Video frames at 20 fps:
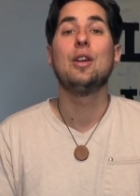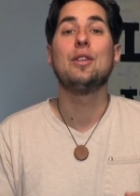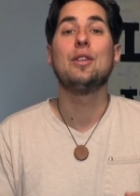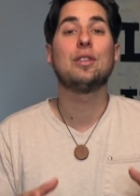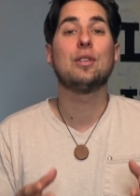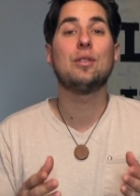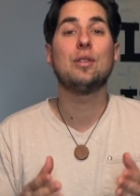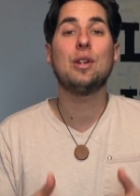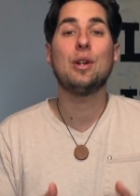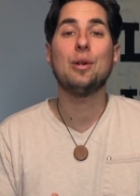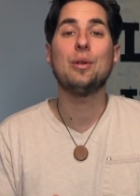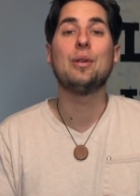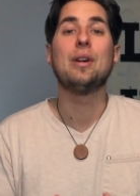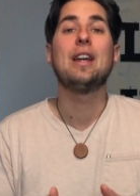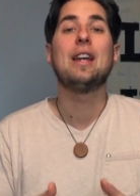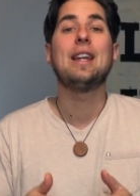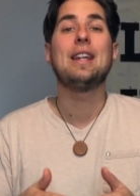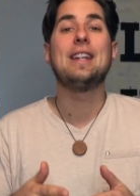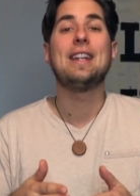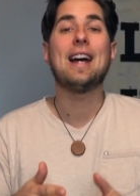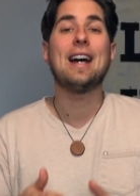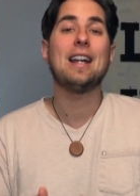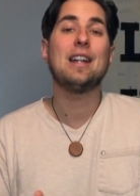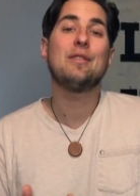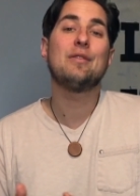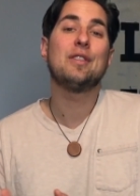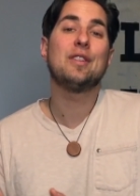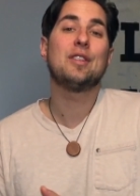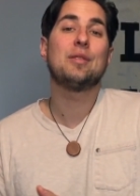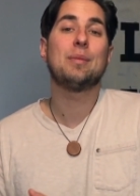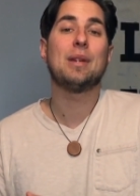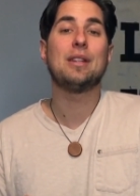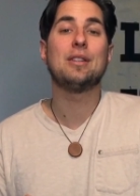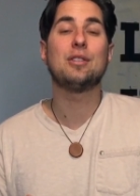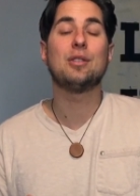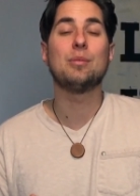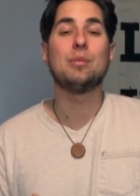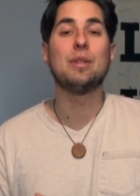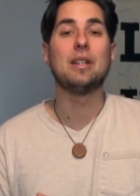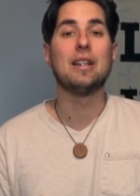So no, not if it's
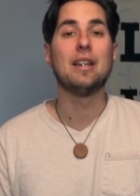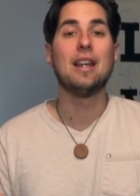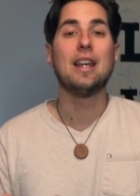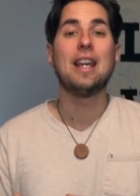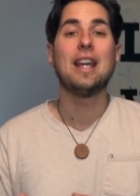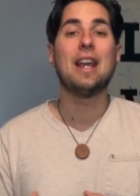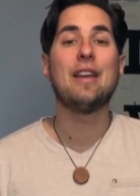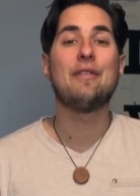meant to be.